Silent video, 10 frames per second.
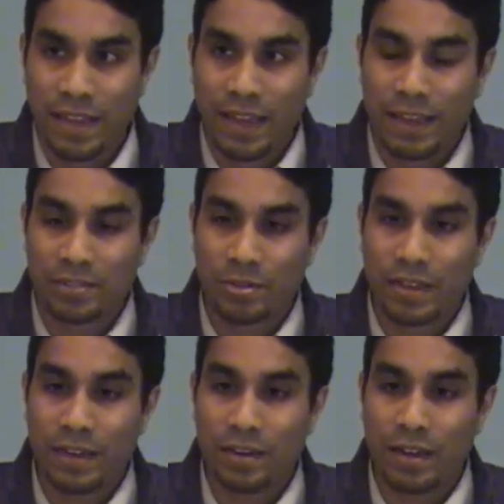And so
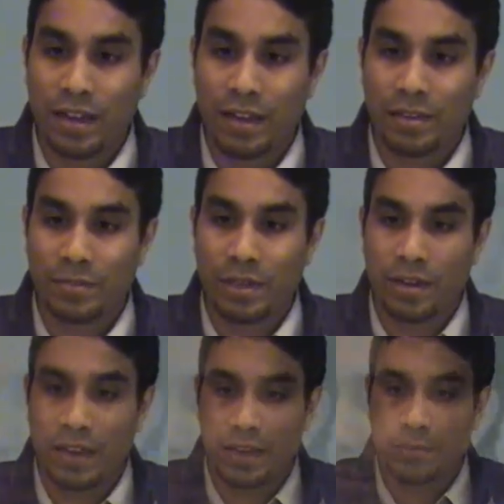there, you know,
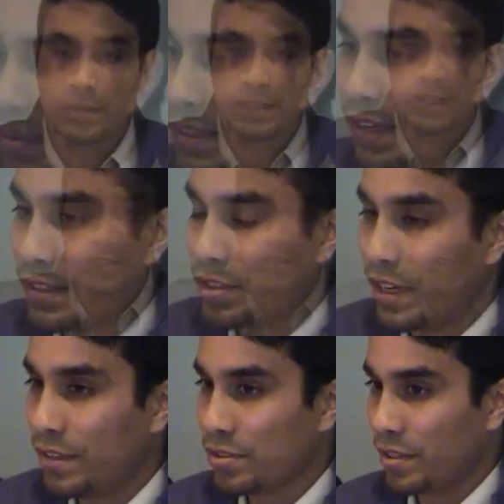I really got the
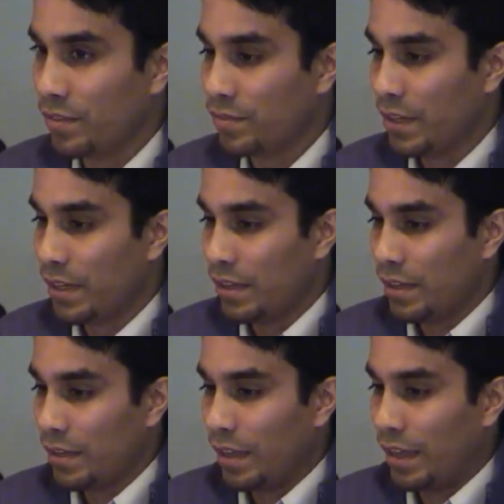challenge of,
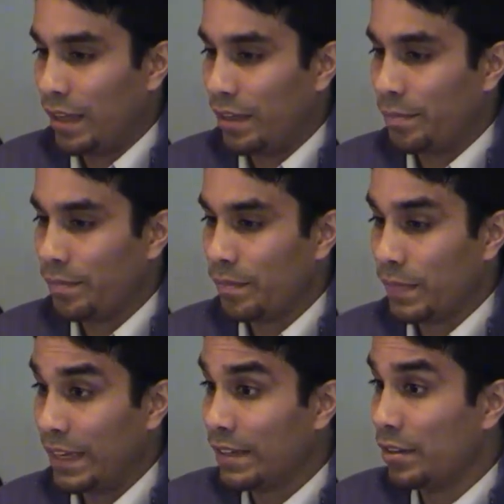
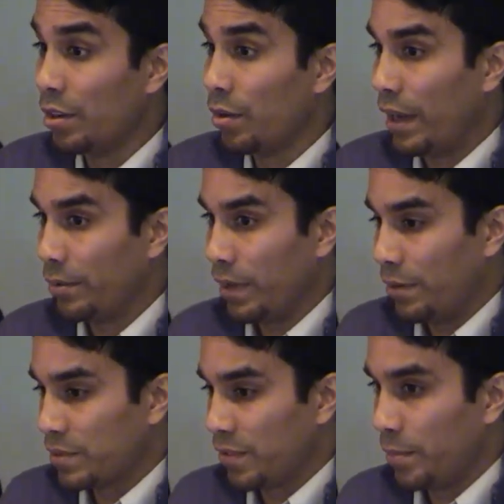they didn't know I
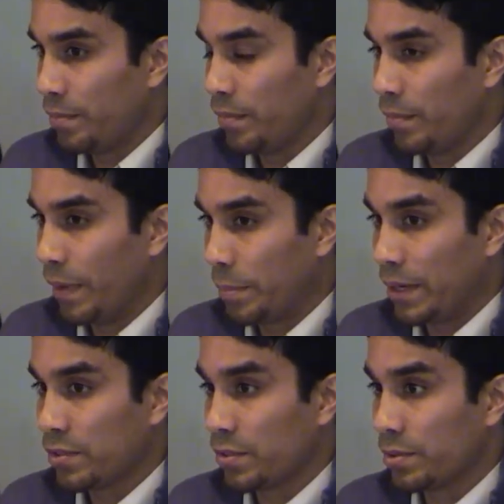was from, my
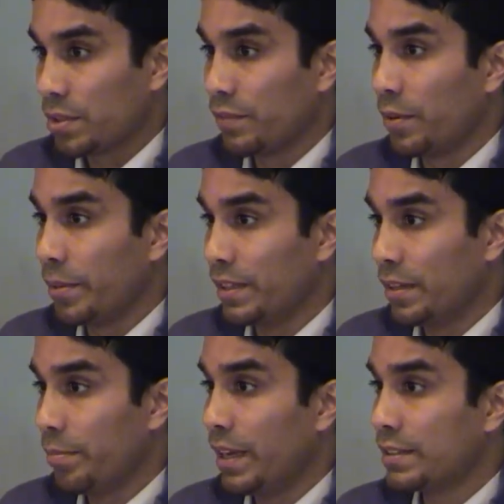parents were originally from India
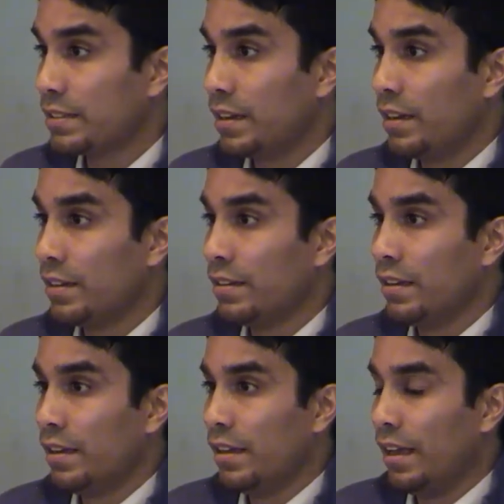and Pakistan,
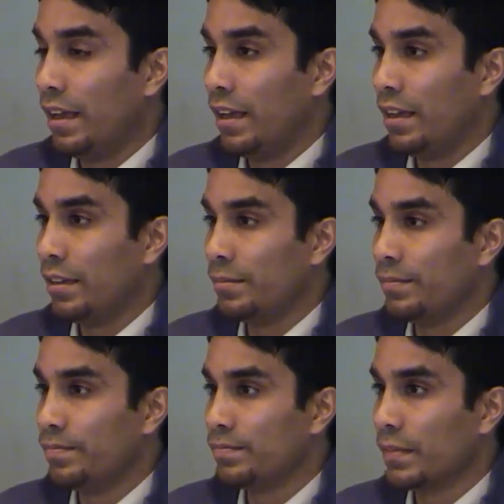
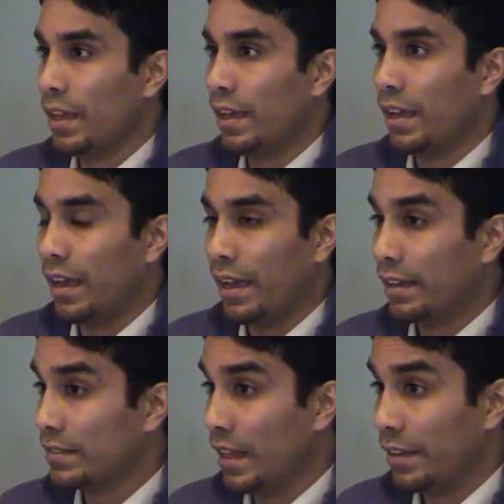
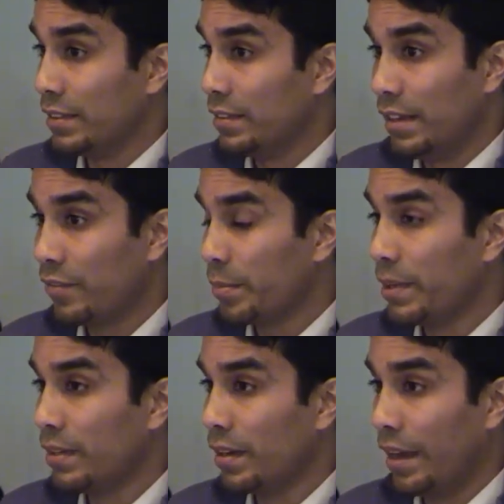I'd never
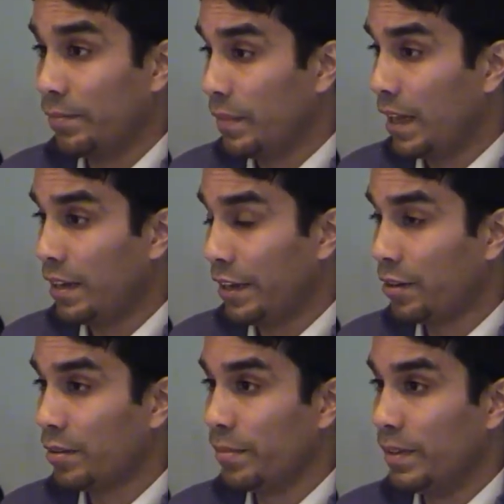been, I'm not
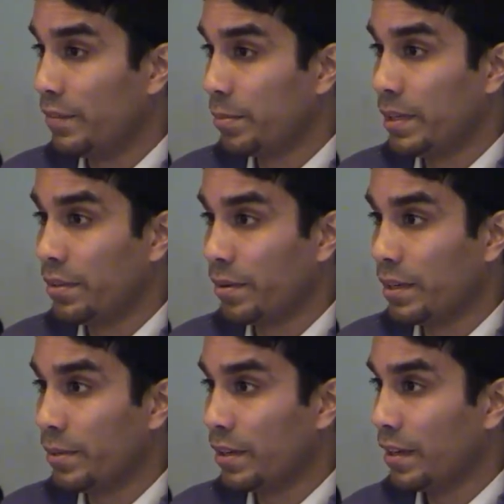Arab, never been to
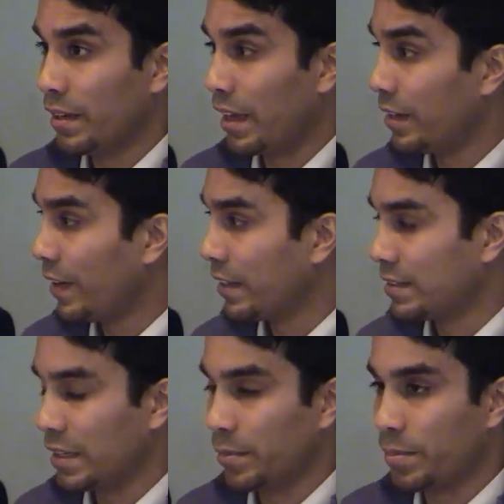Arabia, kind of had the
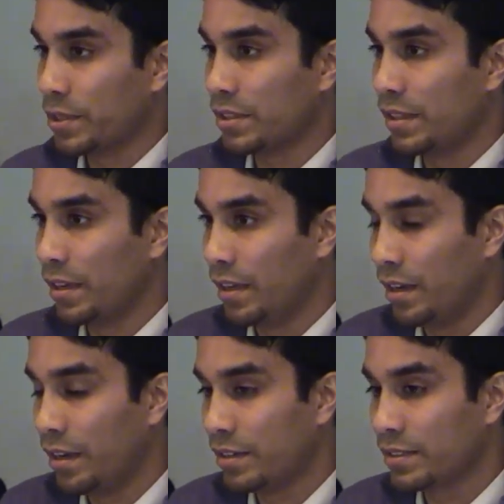same impression that
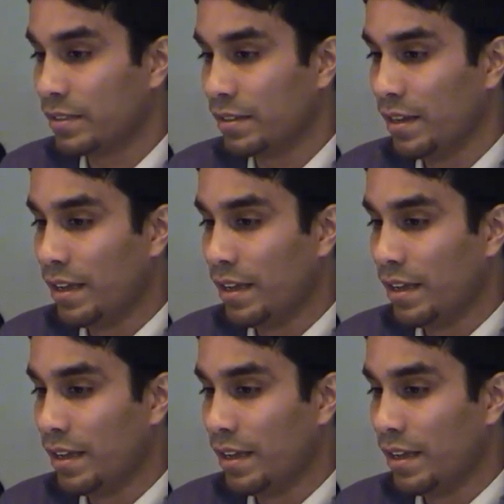Haaris did.